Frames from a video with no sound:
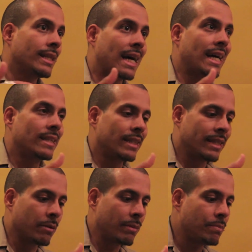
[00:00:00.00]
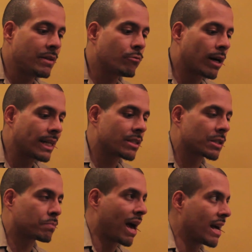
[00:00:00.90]
That there may be
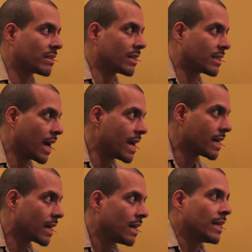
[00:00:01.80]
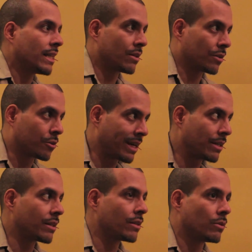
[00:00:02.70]
righteous paths to take that are
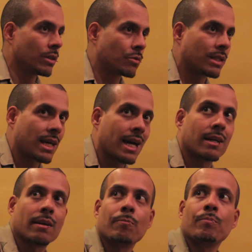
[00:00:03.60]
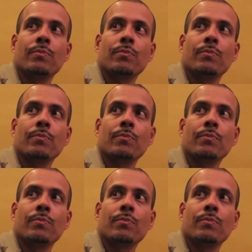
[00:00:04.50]
greater than the ones we take.